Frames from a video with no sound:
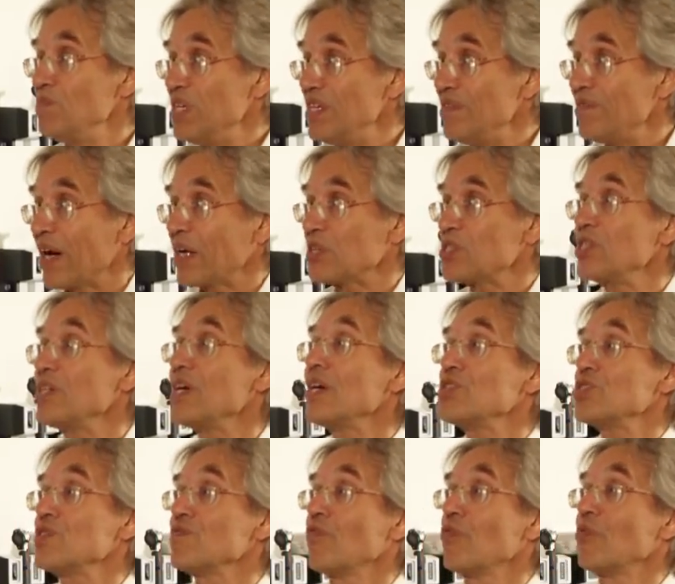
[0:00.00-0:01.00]
B
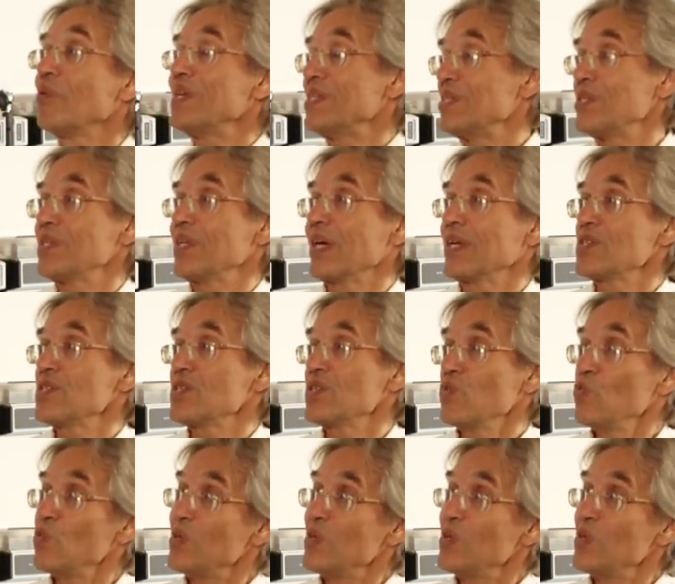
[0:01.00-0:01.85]
vaccination, for instance.